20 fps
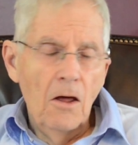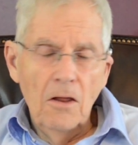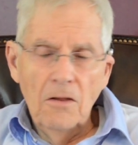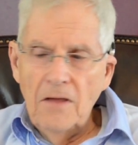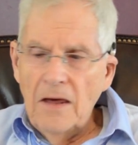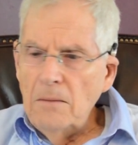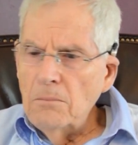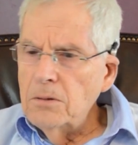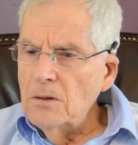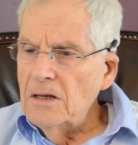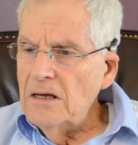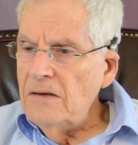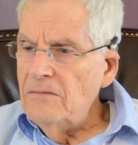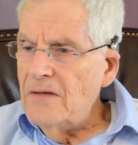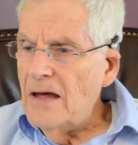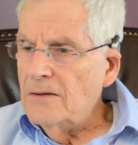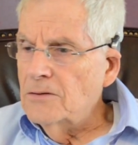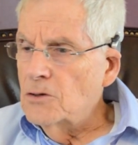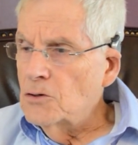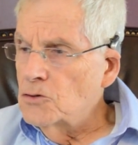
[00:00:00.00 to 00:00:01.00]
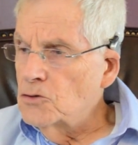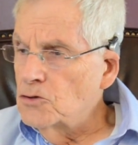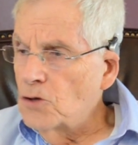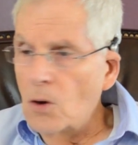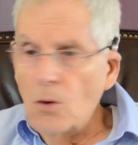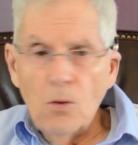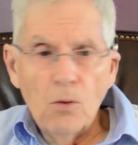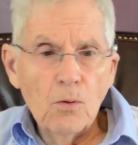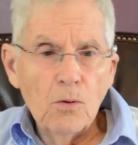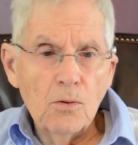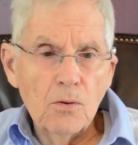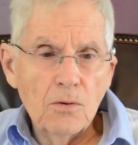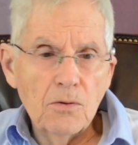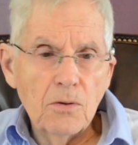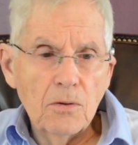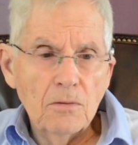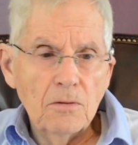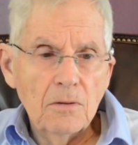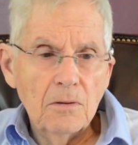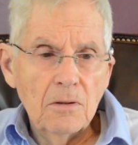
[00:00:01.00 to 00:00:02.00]
They believed that the soul
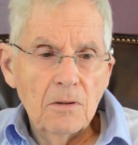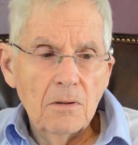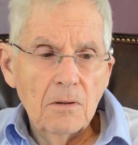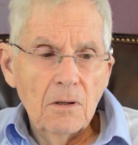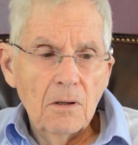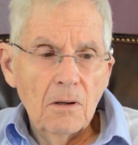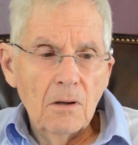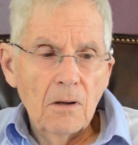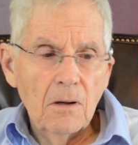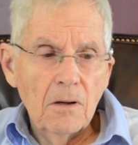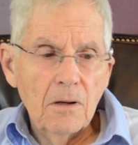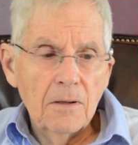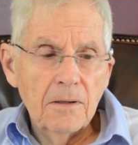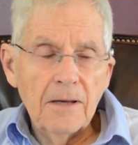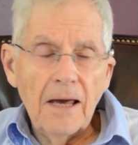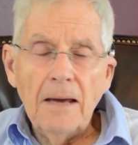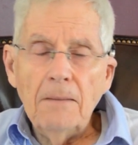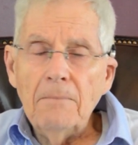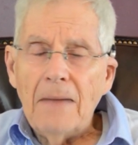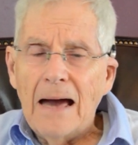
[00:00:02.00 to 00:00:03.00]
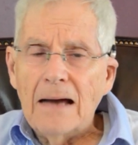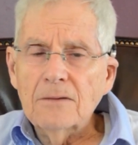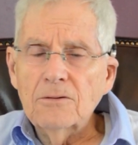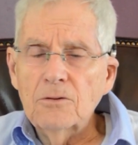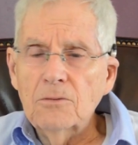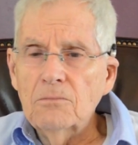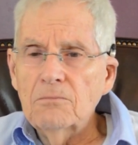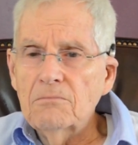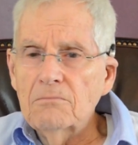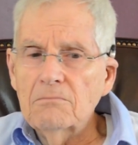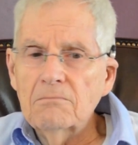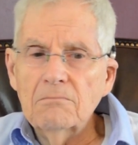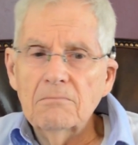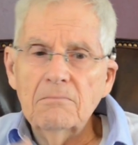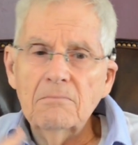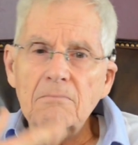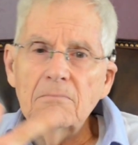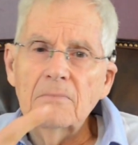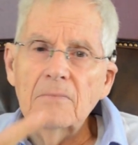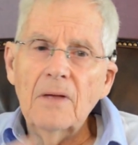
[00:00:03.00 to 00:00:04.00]
came back
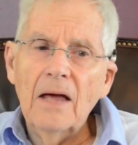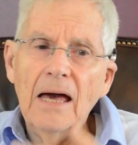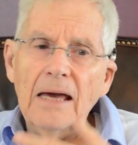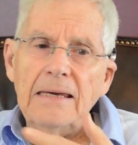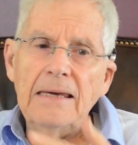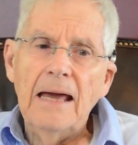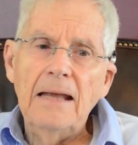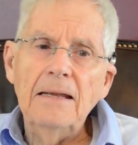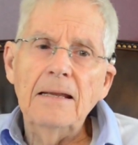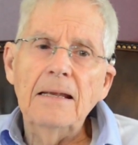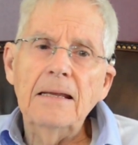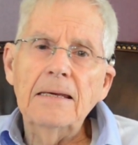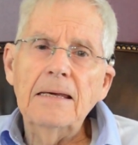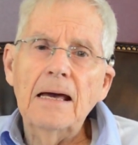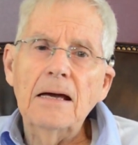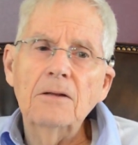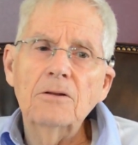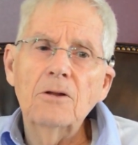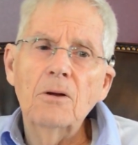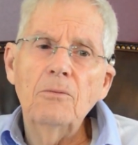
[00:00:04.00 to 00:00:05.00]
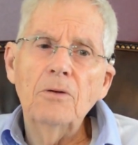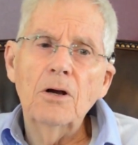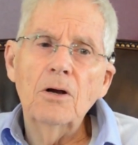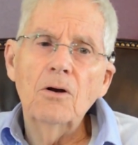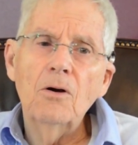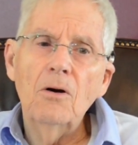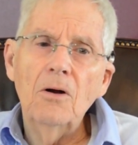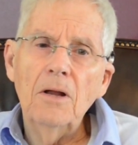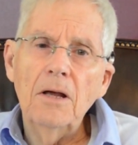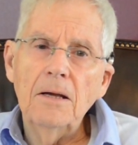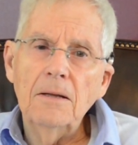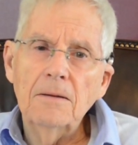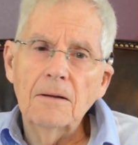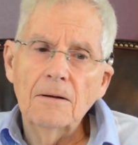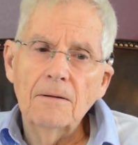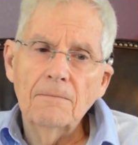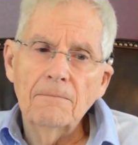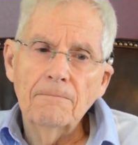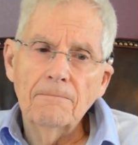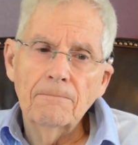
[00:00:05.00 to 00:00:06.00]
again and again to reincarnate.
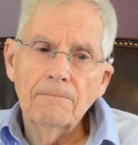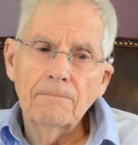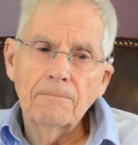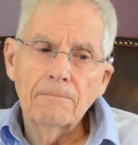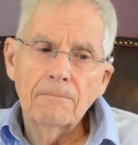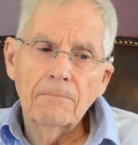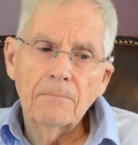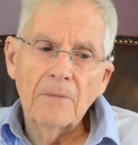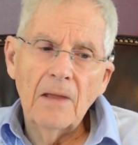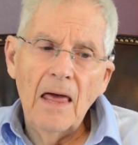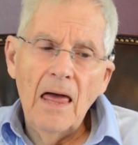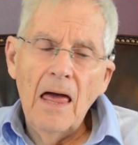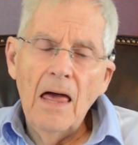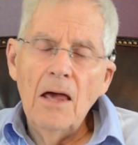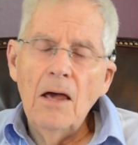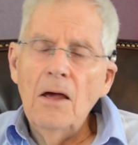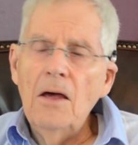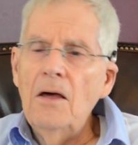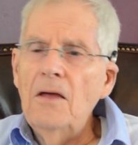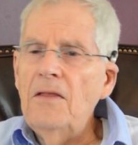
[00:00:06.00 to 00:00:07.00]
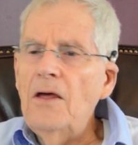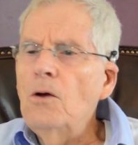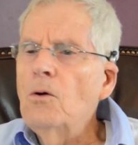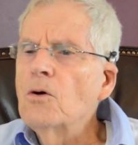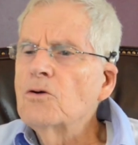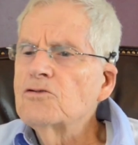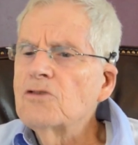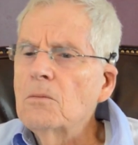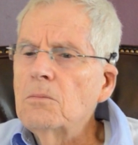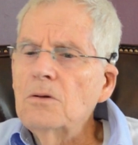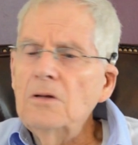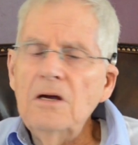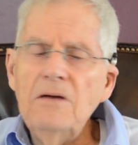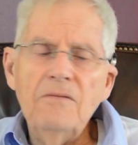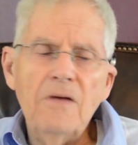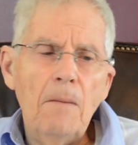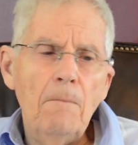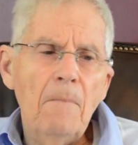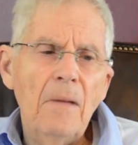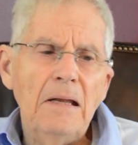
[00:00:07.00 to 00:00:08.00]
They also believed
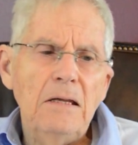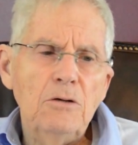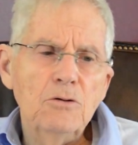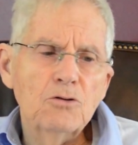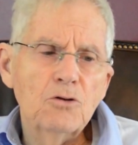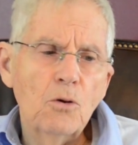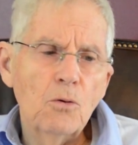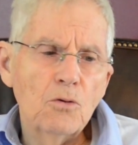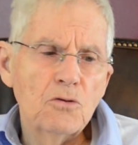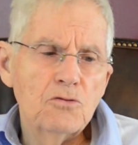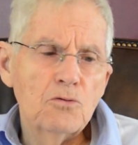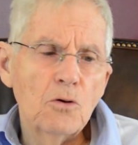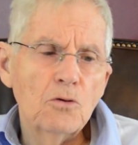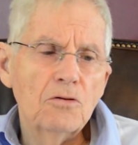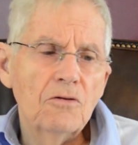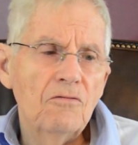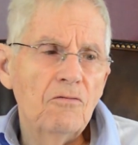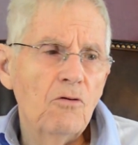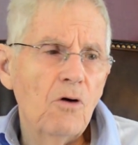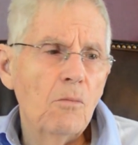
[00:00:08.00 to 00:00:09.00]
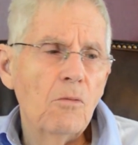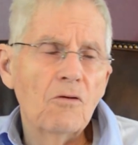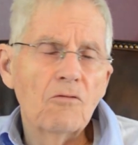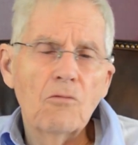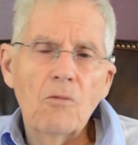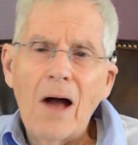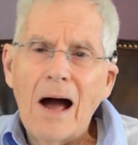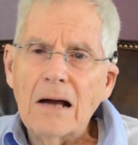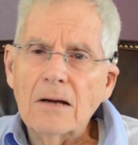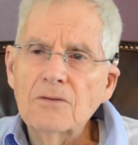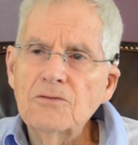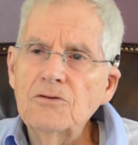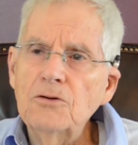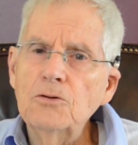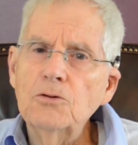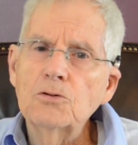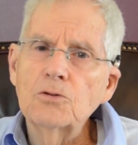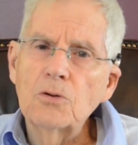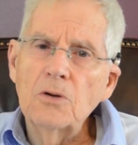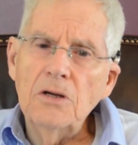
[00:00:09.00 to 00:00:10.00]
that many souls took the form of rocks
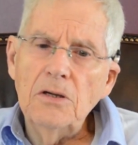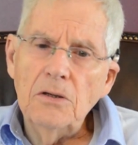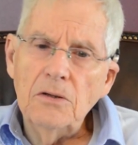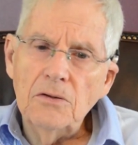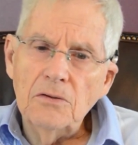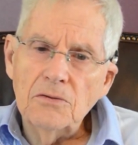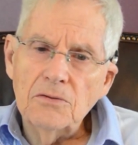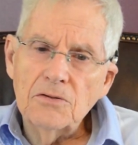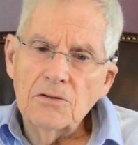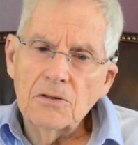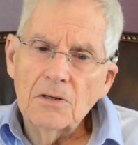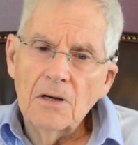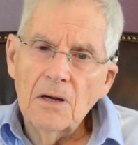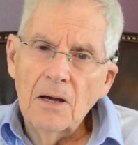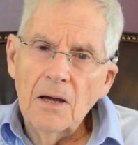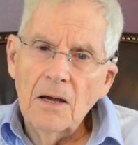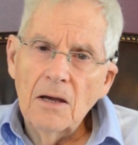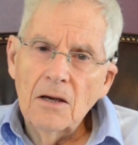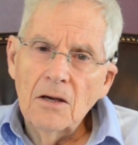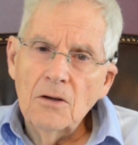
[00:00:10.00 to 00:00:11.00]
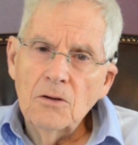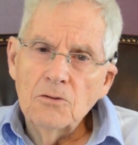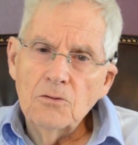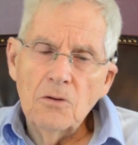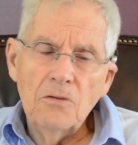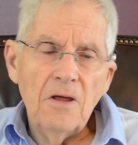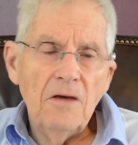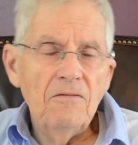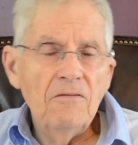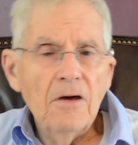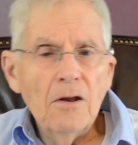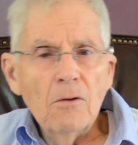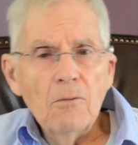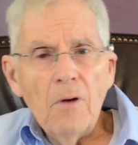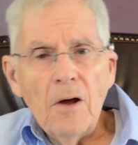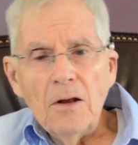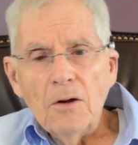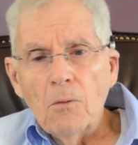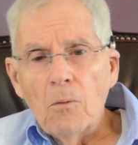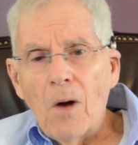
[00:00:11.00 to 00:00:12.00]
and trees, so they
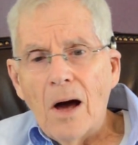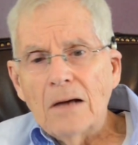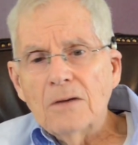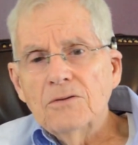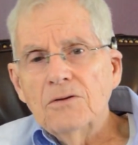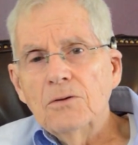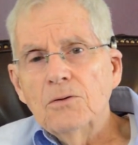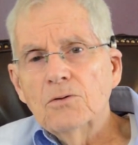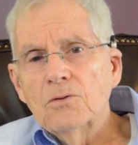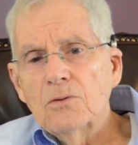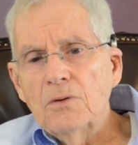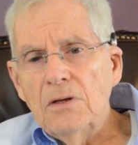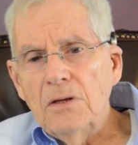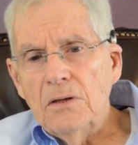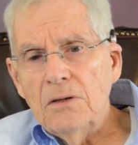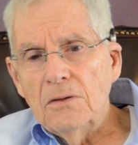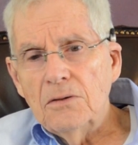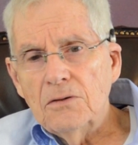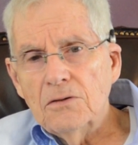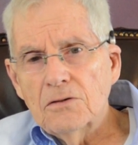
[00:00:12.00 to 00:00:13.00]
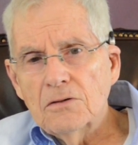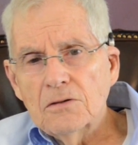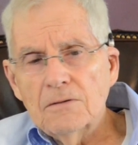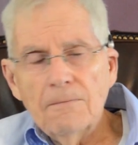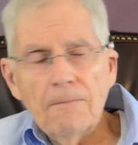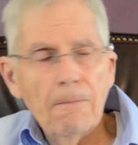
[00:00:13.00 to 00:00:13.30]
venerated rocks and trees.